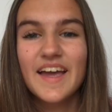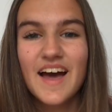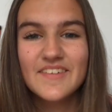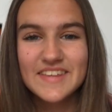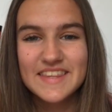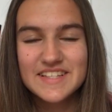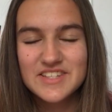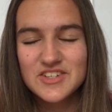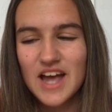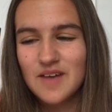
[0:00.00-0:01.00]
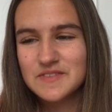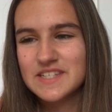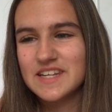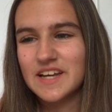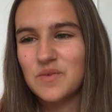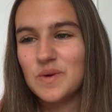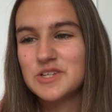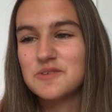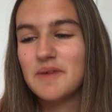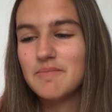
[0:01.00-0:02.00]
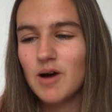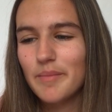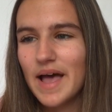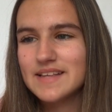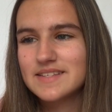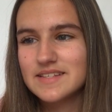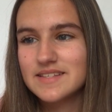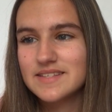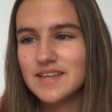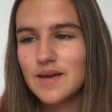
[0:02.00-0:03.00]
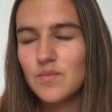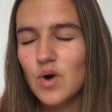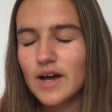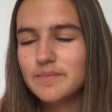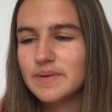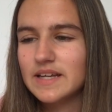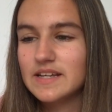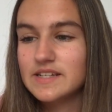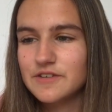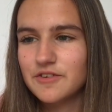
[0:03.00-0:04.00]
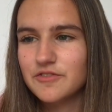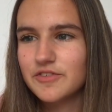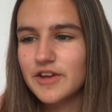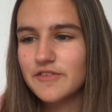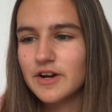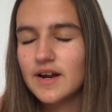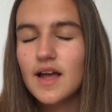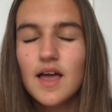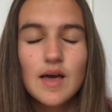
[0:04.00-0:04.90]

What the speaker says: I have this chapstick, which my mom has this same one, but in a different flavor.